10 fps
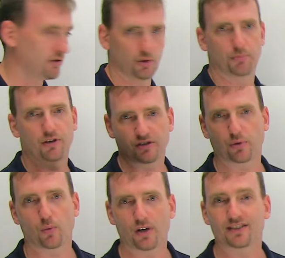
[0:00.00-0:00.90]
two birds
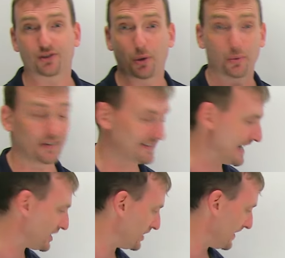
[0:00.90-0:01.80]
with one stone,
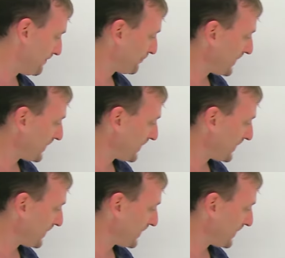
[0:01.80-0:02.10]
essentially.